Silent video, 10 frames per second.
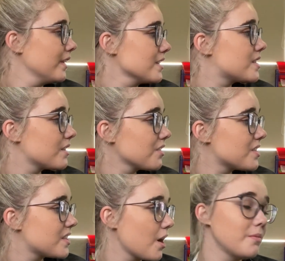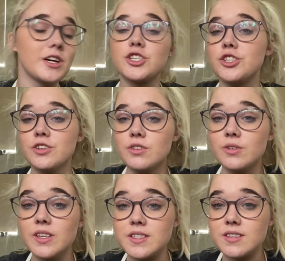there's still so much to do.
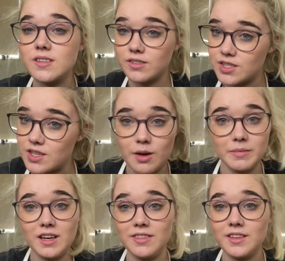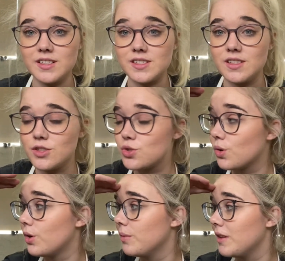There's still so many things in the
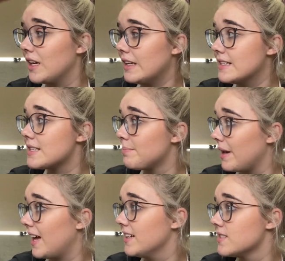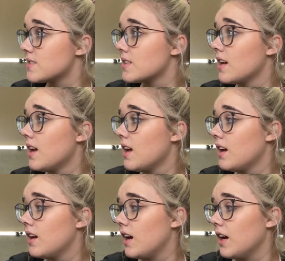storeroom that needs a place.
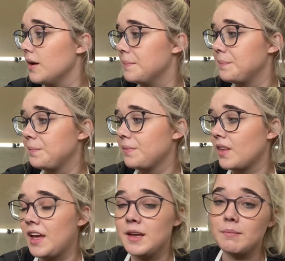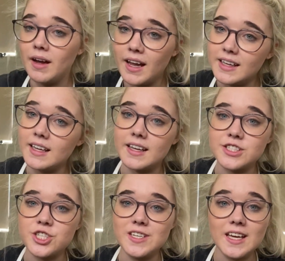Um, and my
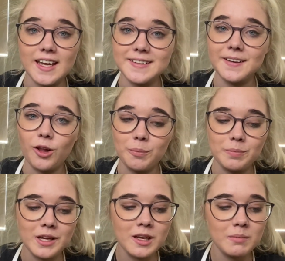ADHD ain't helping